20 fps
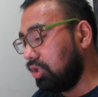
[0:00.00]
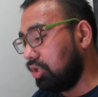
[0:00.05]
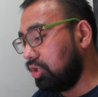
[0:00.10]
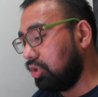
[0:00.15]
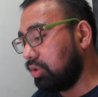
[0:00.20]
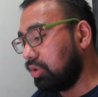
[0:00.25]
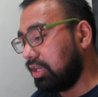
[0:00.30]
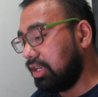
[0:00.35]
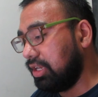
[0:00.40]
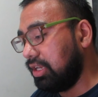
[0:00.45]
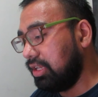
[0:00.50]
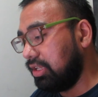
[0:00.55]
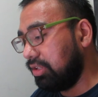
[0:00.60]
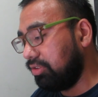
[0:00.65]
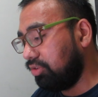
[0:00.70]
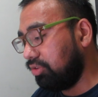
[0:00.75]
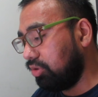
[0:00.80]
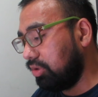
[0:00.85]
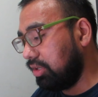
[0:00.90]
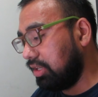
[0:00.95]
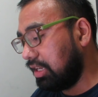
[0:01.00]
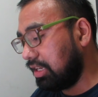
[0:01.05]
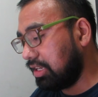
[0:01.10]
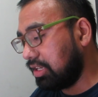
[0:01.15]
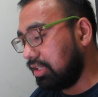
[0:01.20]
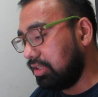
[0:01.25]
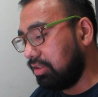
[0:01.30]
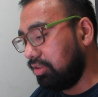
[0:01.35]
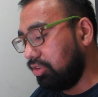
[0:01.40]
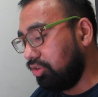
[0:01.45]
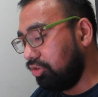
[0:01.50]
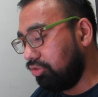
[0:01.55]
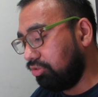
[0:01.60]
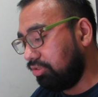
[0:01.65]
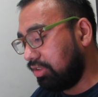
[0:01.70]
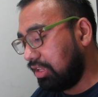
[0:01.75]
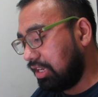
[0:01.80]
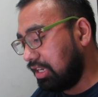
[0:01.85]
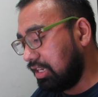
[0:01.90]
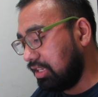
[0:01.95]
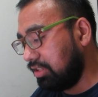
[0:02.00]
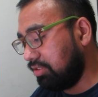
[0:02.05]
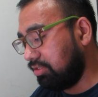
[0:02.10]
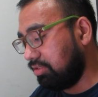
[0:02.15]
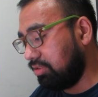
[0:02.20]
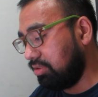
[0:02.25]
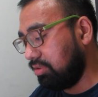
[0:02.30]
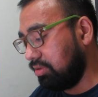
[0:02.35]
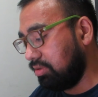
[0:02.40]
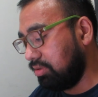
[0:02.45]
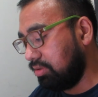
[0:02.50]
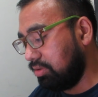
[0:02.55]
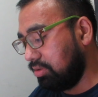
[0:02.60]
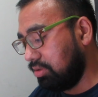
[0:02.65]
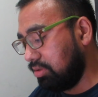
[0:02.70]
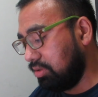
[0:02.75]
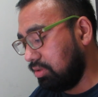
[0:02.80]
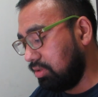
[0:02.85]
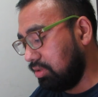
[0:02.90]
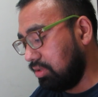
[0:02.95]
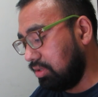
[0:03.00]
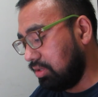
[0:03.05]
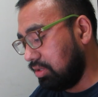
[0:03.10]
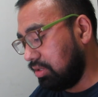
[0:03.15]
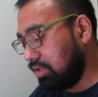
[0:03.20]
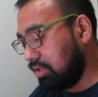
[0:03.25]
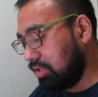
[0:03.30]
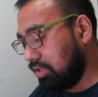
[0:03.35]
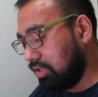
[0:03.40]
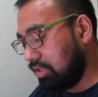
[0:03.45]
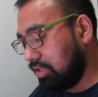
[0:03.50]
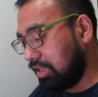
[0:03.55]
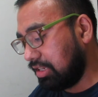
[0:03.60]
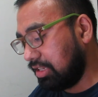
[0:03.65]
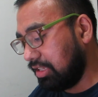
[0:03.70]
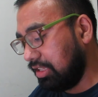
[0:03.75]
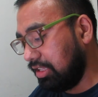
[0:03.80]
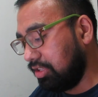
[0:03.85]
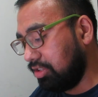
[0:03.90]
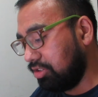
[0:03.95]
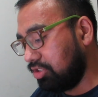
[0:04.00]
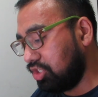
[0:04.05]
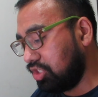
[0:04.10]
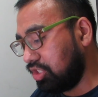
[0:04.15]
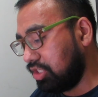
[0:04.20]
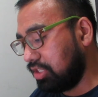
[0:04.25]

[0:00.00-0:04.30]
Okay, so I could use that. I can either